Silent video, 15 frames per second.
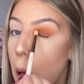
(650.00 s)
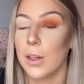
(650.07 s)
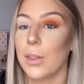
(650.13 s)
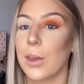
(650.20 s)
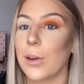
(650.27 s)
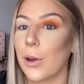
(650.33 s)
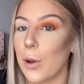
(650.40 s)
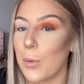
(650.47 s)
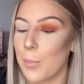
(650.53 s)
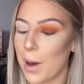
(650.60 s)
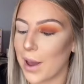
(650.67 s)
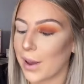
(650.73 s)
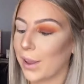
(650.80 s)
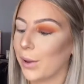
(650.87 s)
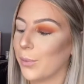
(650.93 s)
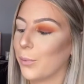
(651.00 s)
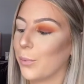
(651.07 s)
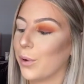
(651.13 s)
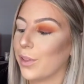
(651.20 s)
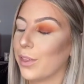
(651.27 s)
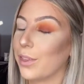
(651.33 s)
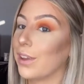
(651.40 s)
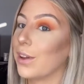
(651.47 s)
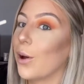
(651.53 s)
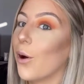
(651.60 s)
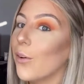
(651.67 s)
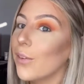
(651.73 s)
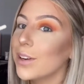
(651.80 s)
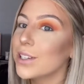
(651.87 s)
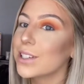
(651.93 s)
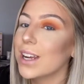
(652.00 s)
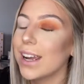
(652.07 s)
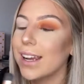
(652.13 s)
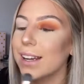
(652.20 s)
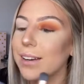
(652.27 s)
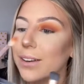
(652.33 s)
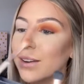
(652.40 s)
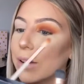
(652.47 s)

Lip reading: Then go back in with the orange shade.